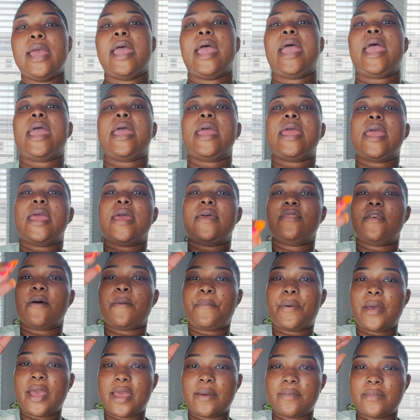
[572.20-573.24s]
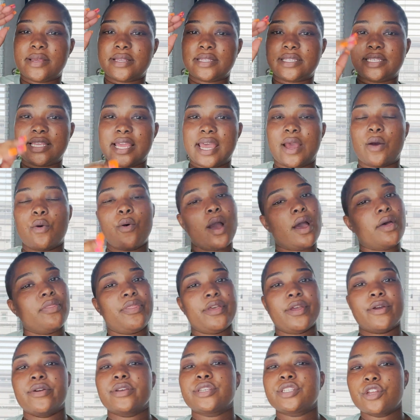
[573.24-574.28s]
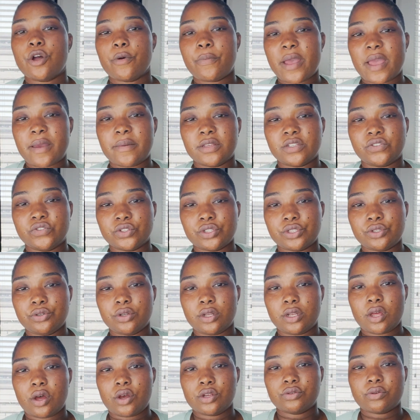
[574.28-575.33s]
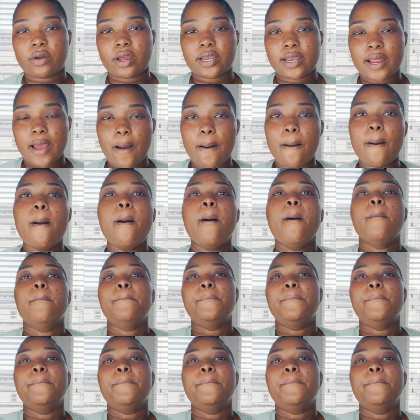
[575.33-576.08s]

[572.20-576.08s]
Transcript: and the payments that well, there is no payments for student loans right now,